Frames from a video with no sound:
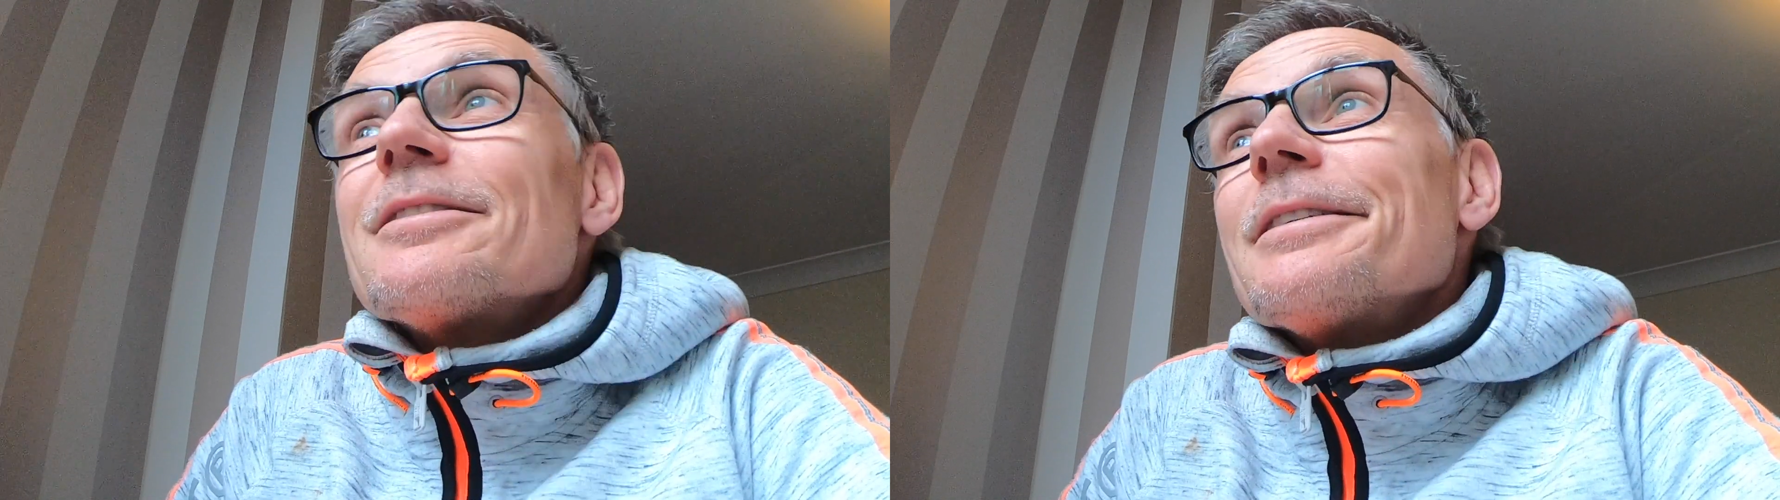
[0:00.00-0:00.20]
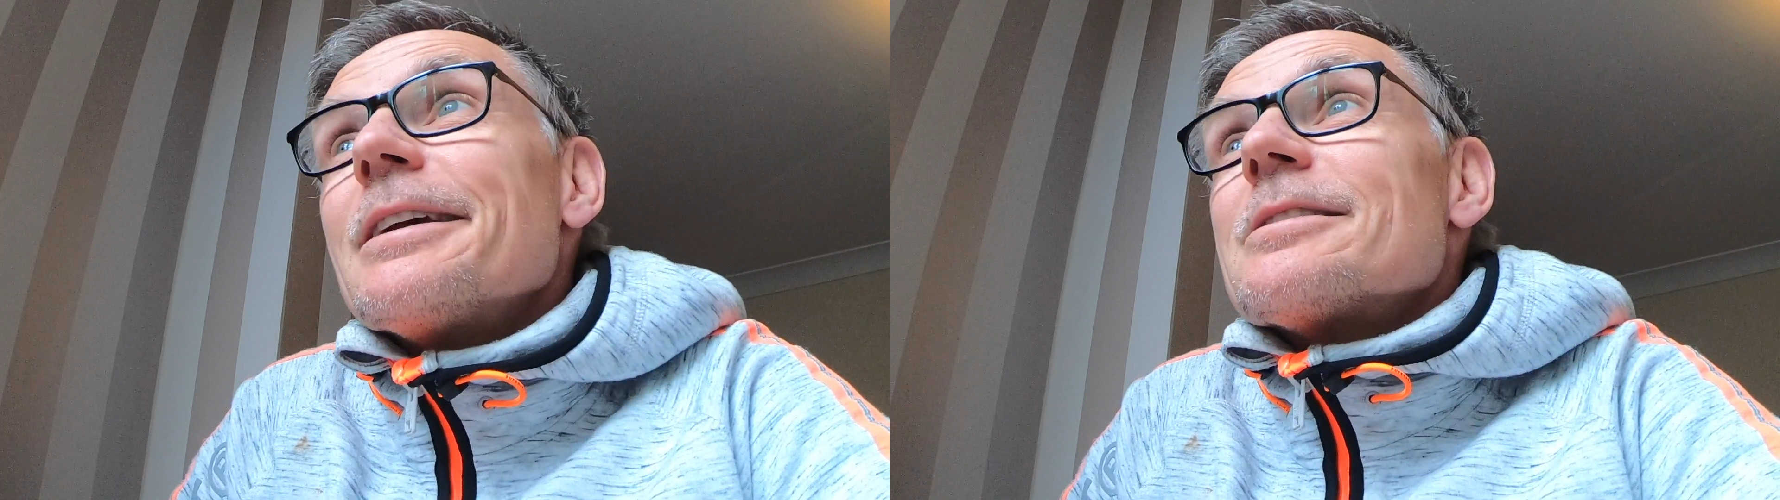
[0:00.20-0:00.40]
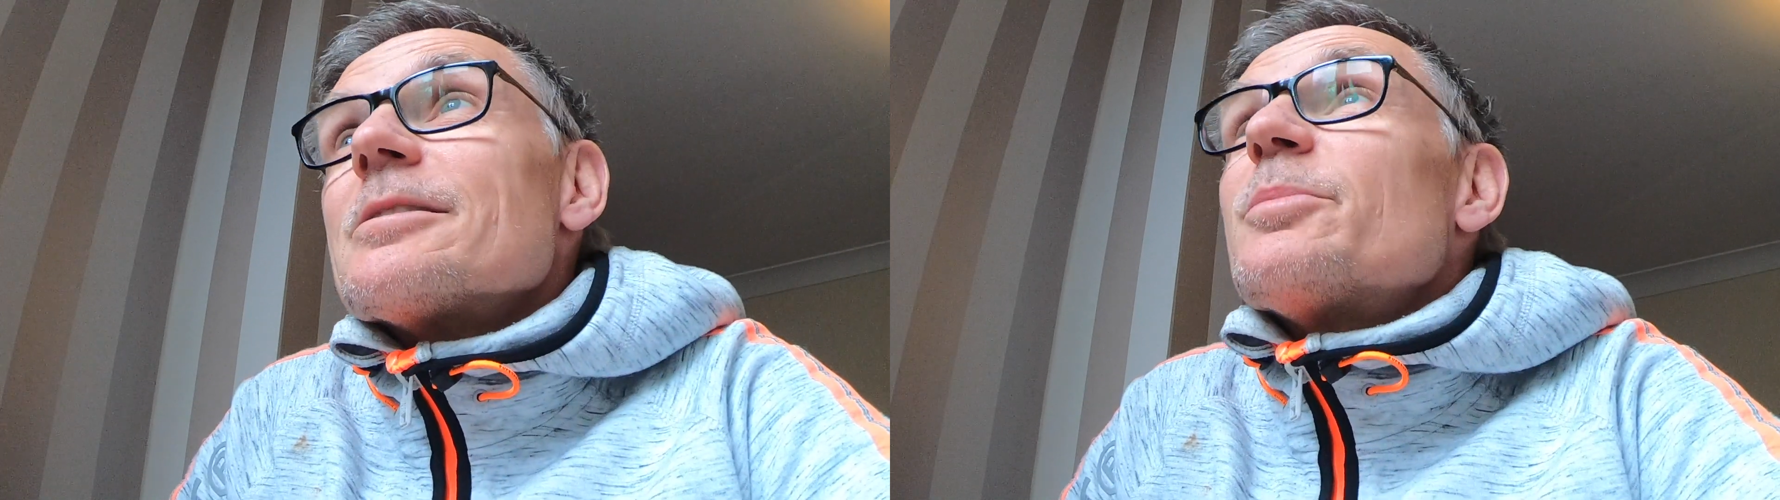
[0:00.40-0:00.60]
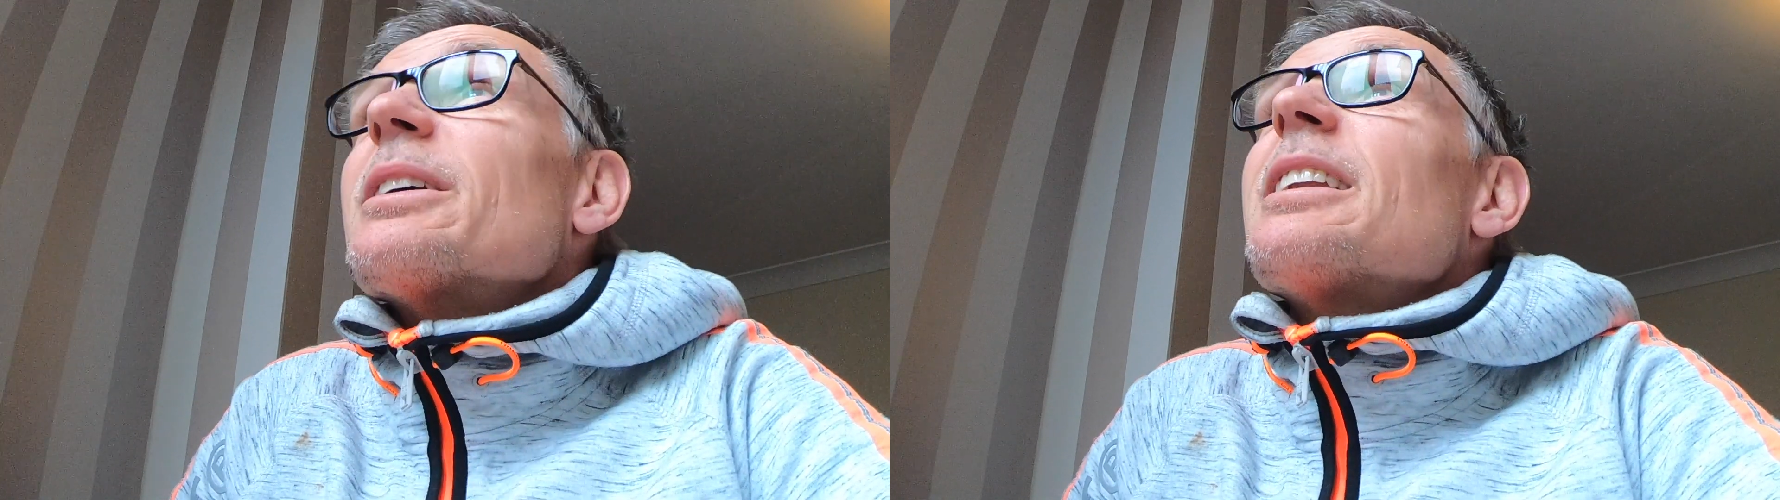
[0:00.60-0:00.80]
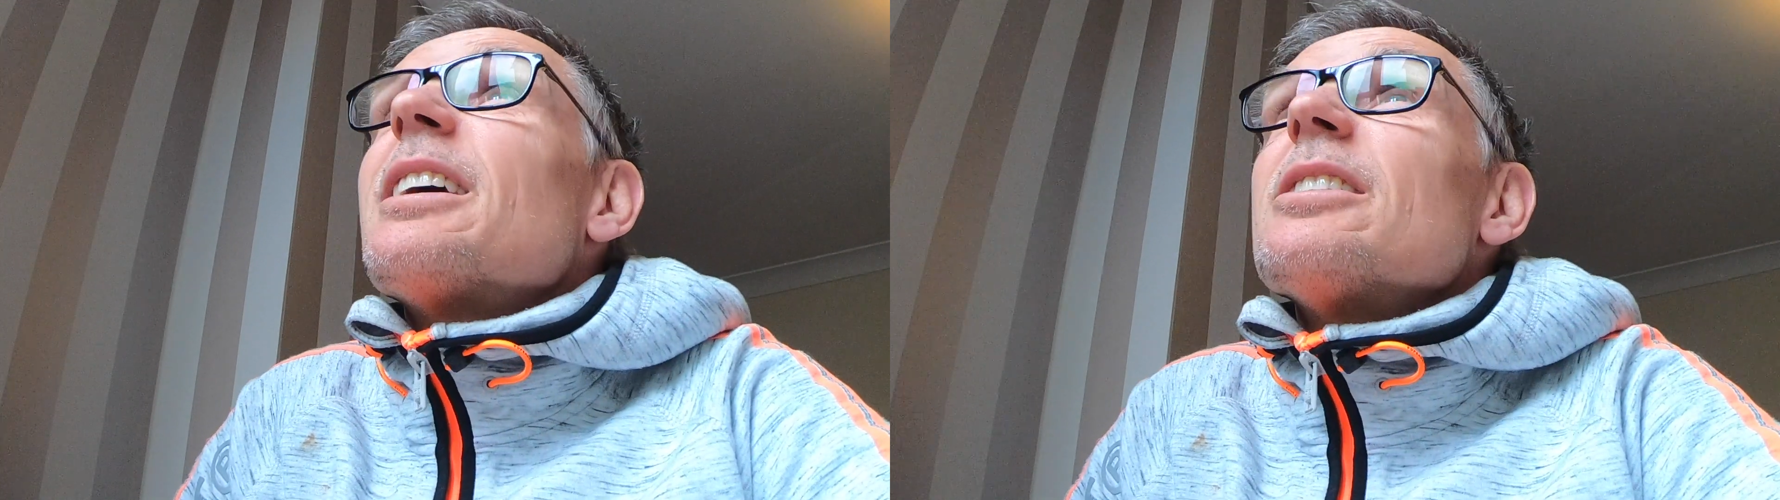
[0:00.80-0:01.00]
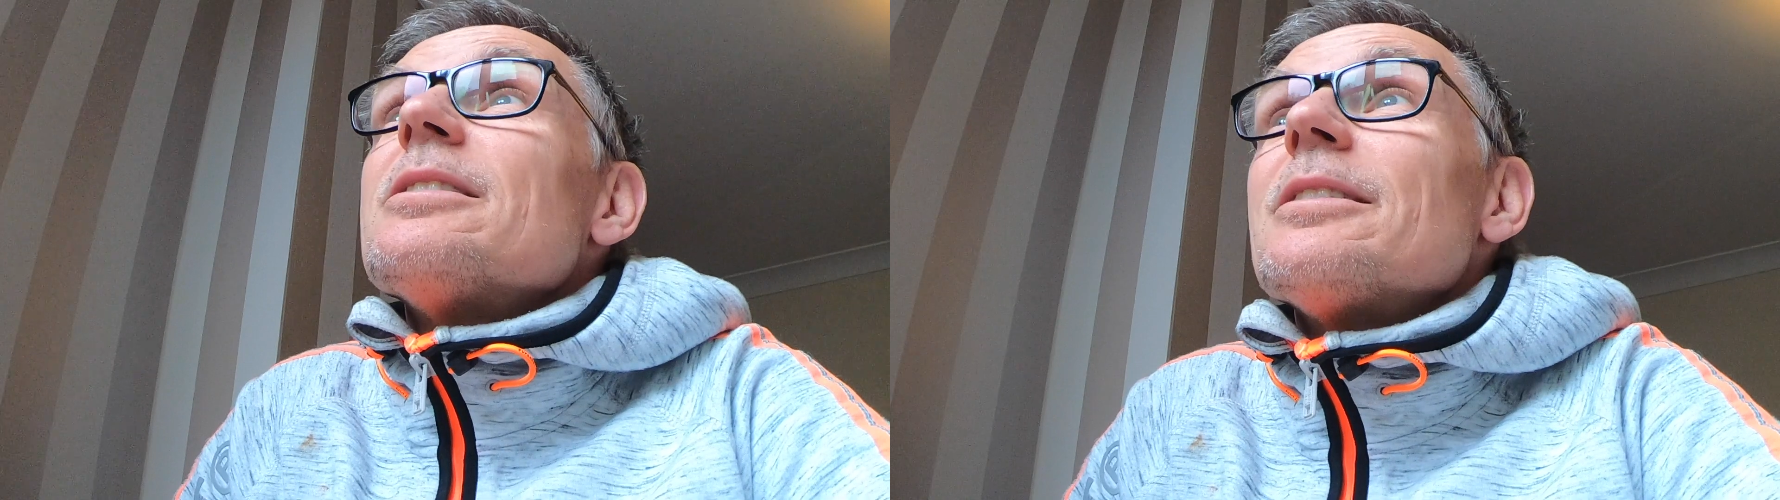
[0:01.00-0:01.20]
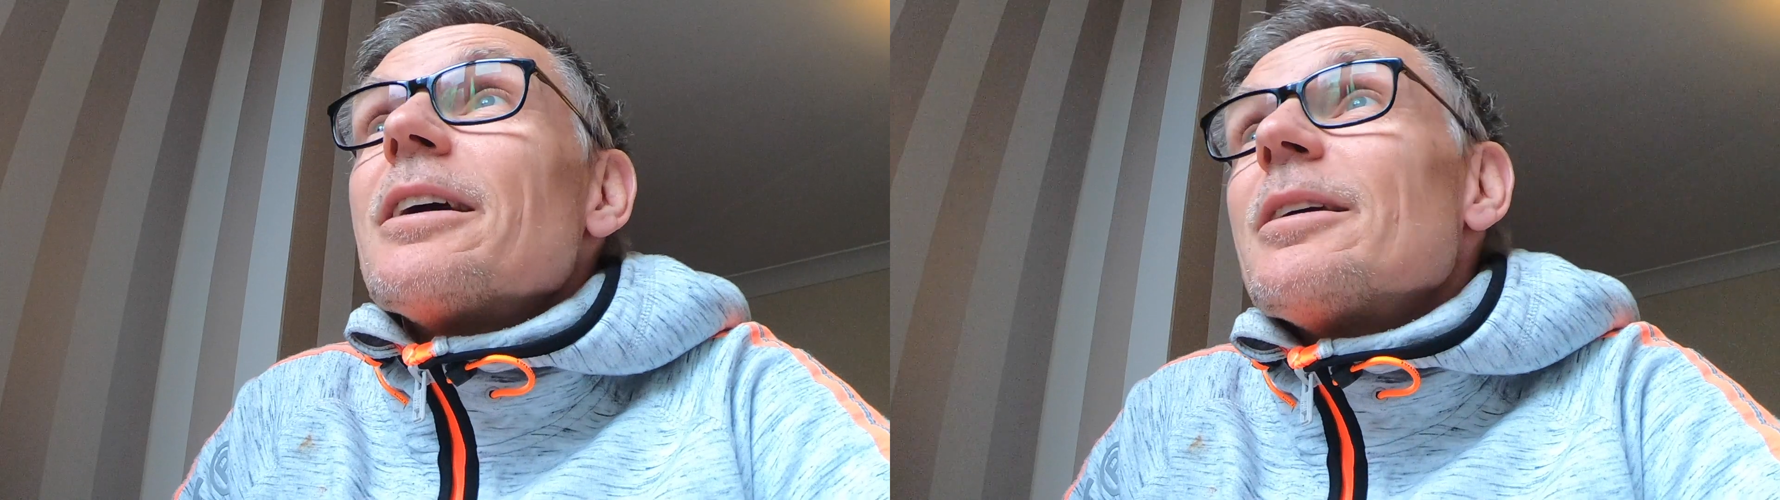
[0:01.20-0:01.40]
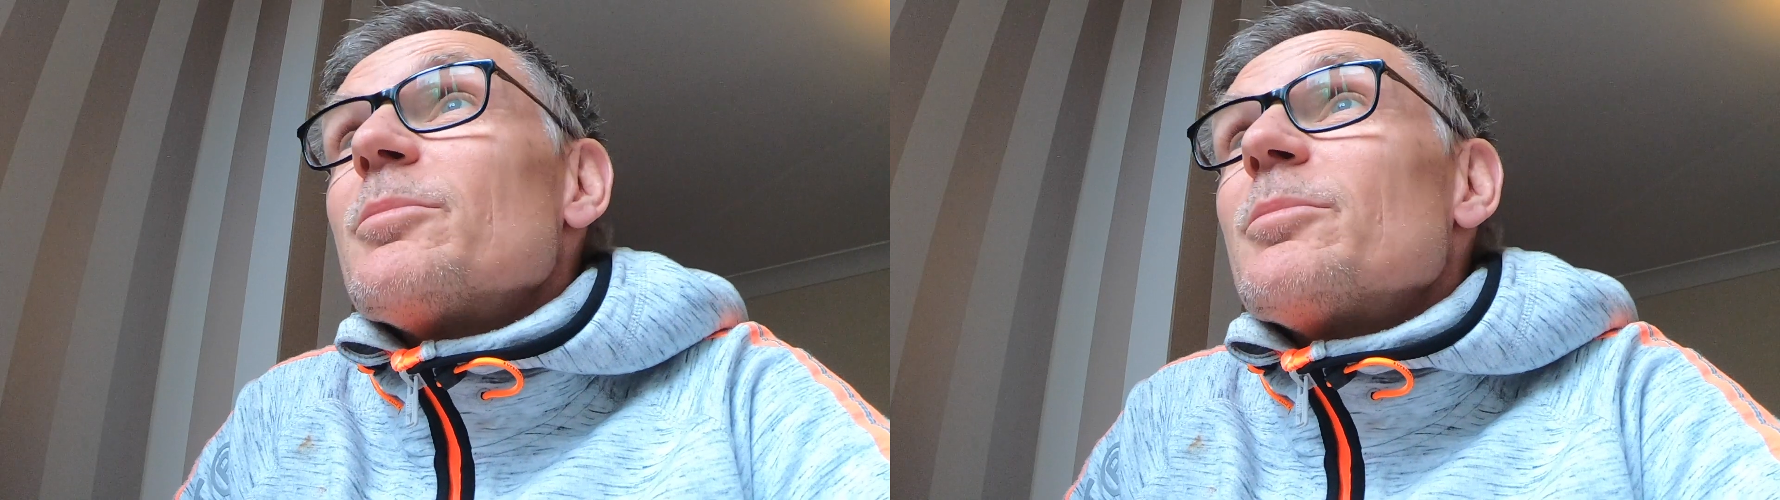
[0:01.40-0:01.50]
Yes, it's a bit cloudy today,